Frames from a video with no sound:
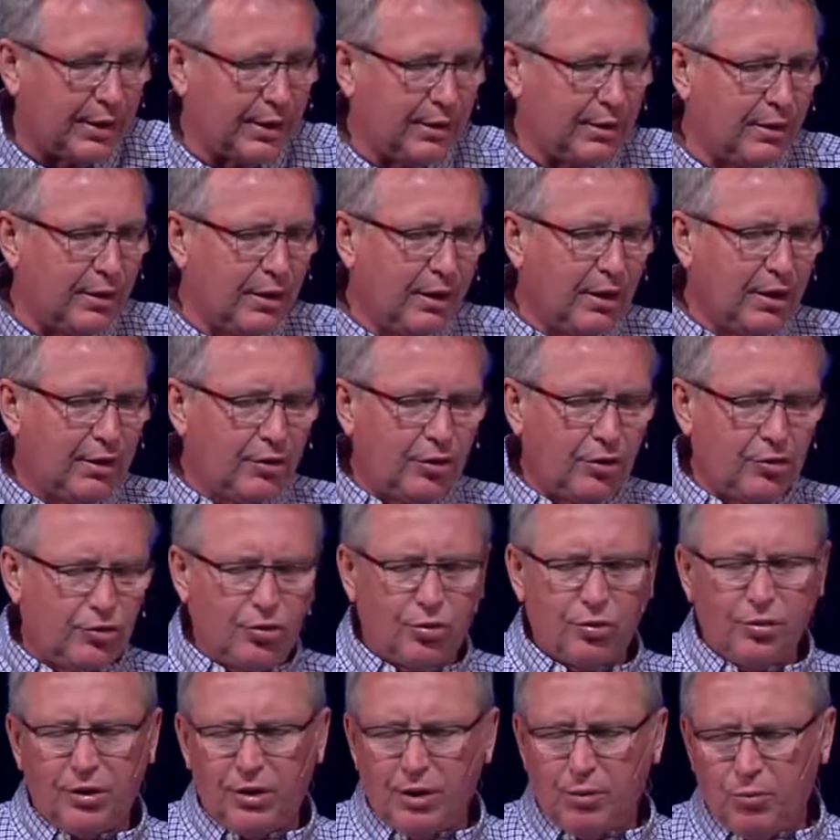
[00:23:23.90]
and the
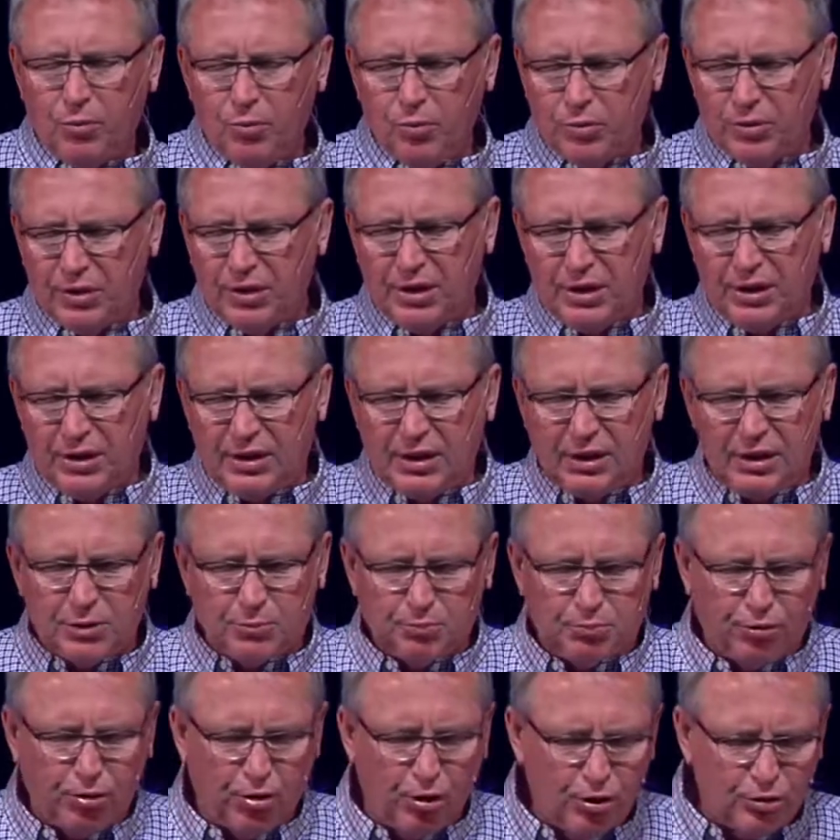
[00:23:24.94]
two of them did these
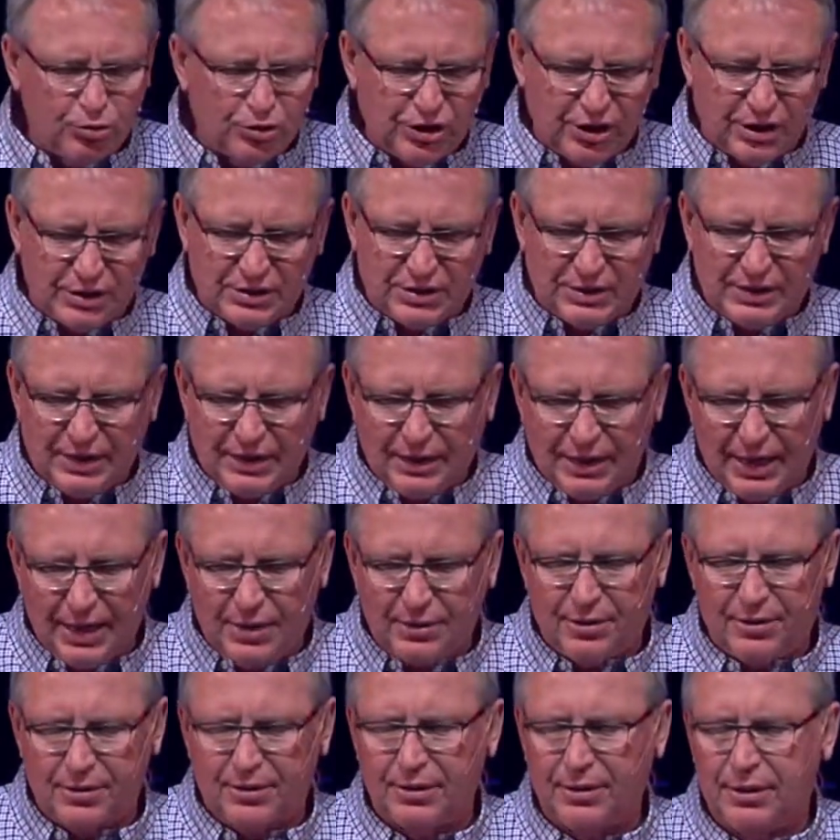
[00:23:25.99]
projects
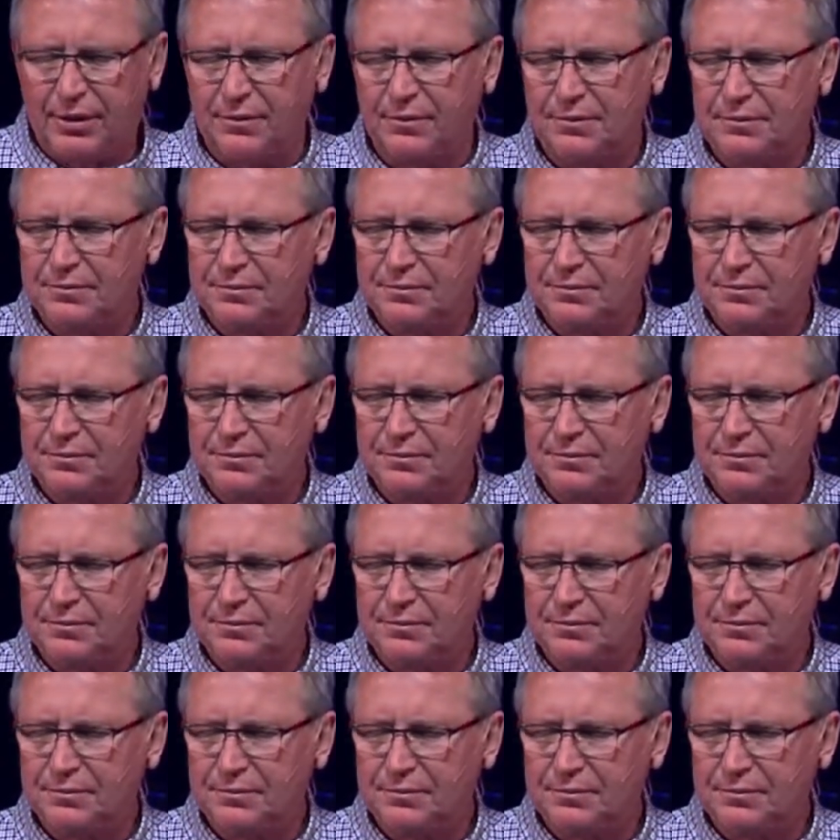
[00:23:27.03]
together and